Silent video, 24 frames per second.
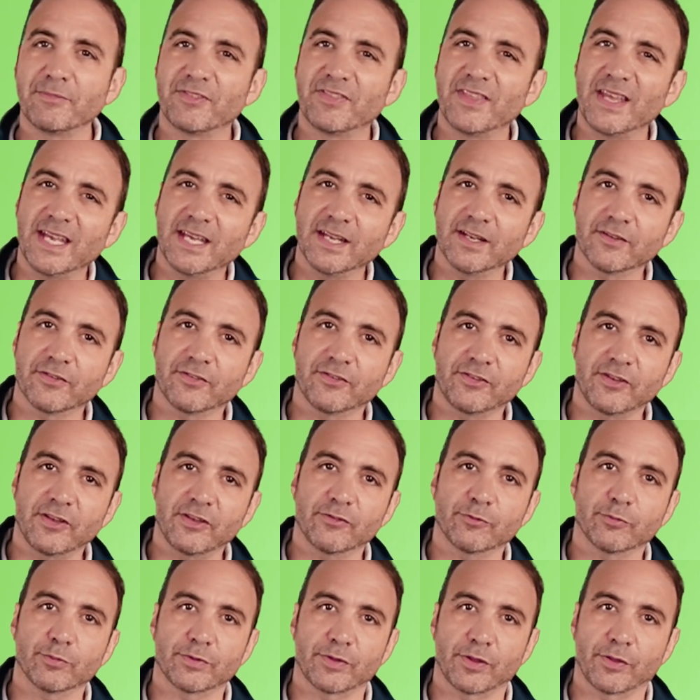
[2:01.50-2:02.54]
they can
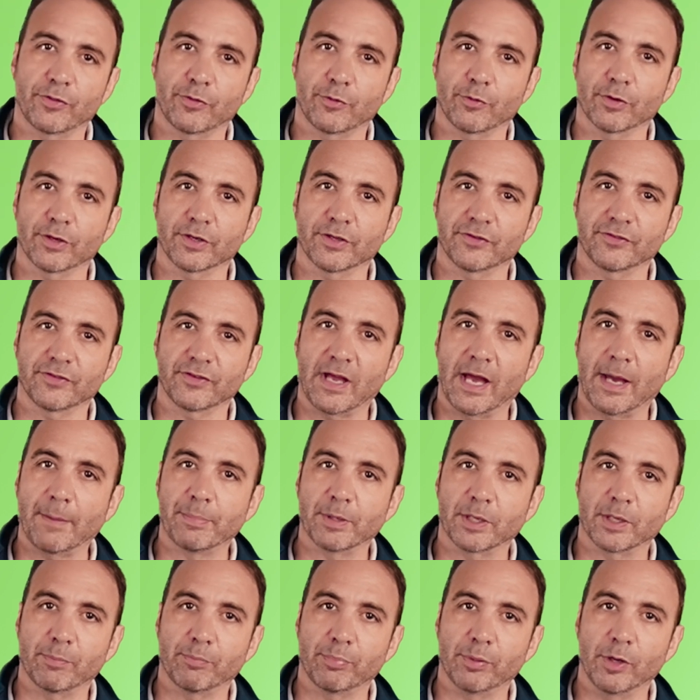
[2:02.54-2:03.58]
assist with the
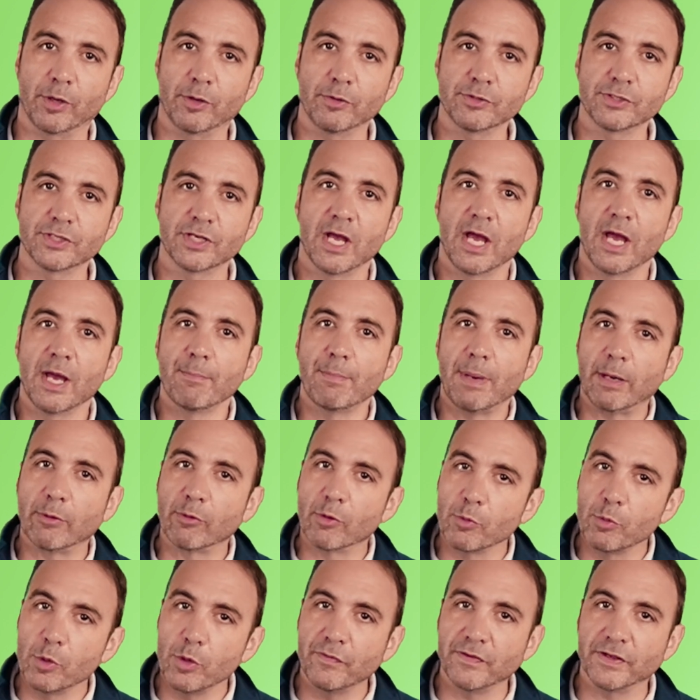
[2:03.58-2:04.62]
thoracoscopic approach by
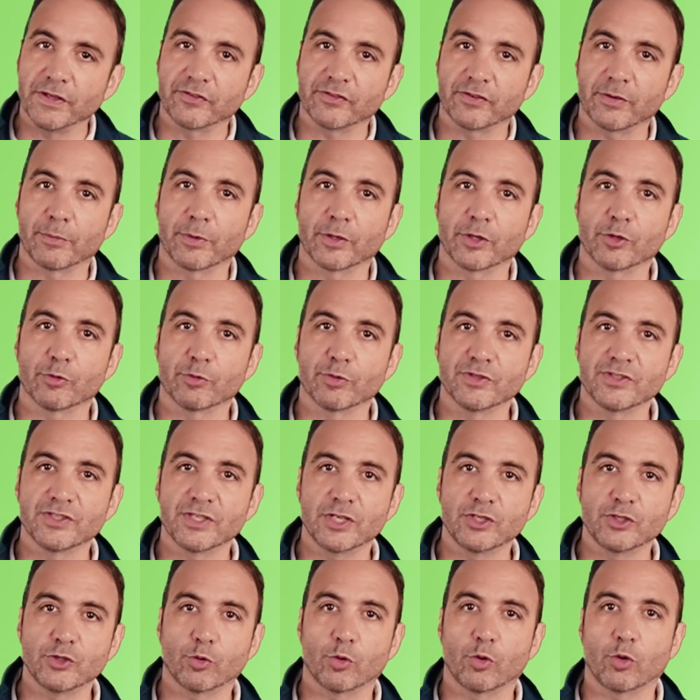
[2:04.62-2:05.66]
removing some of the
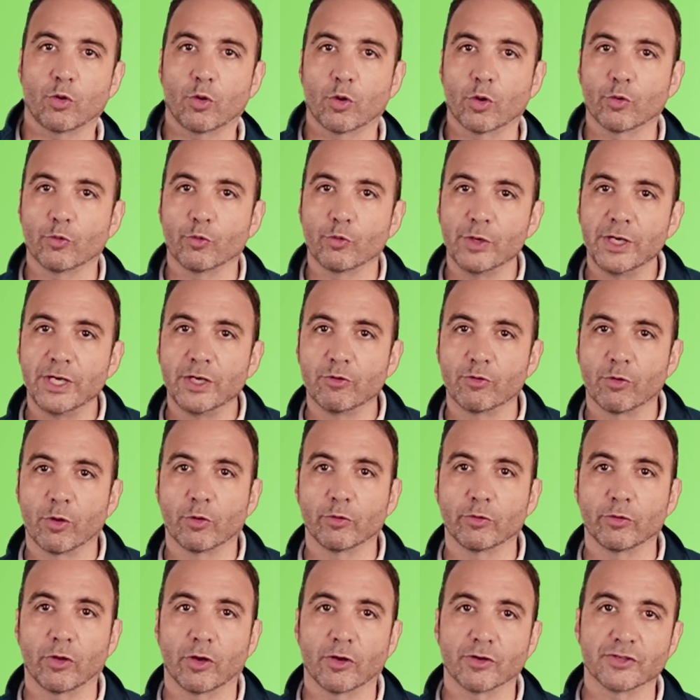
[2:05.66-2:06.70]
residual or
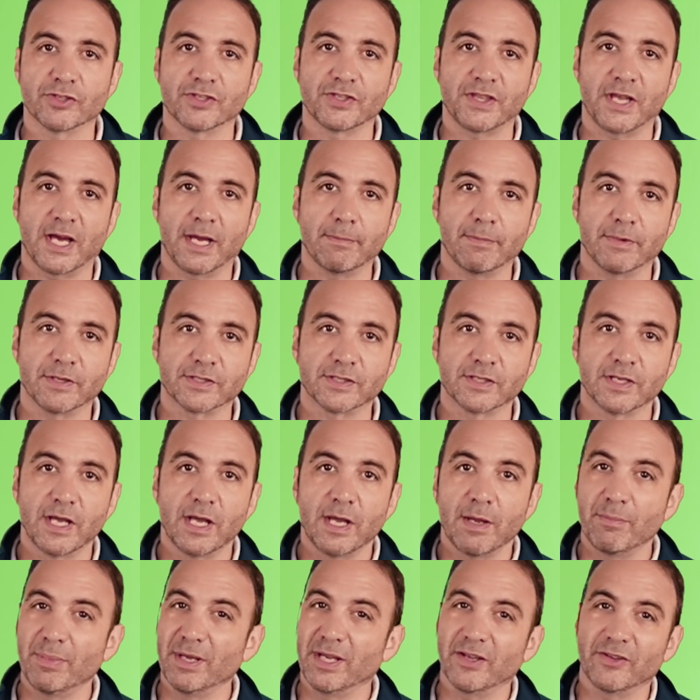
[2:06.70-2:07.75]
regrown large thymus
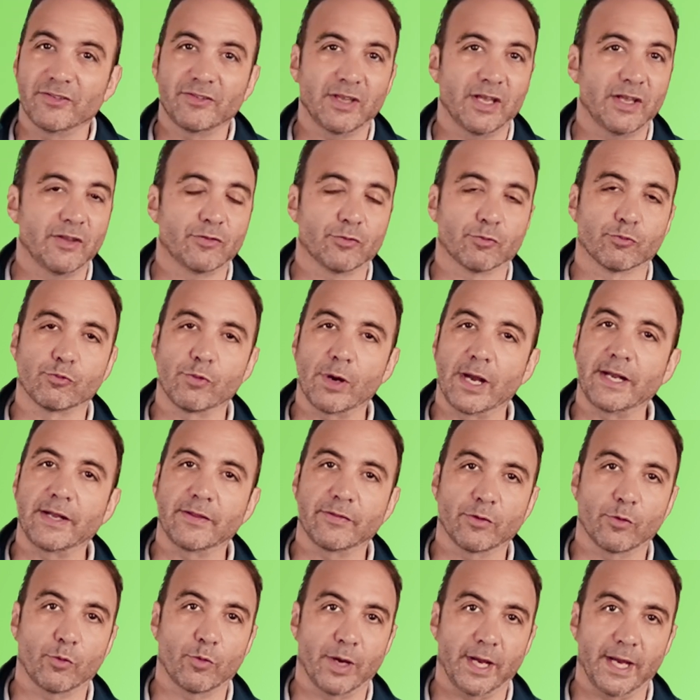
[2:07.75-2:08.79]
because it's right in
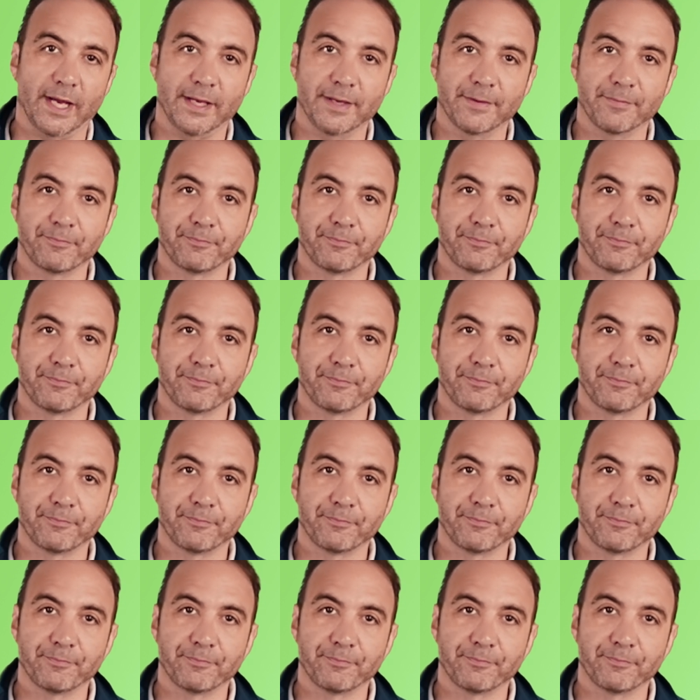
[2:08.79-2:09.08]
the way.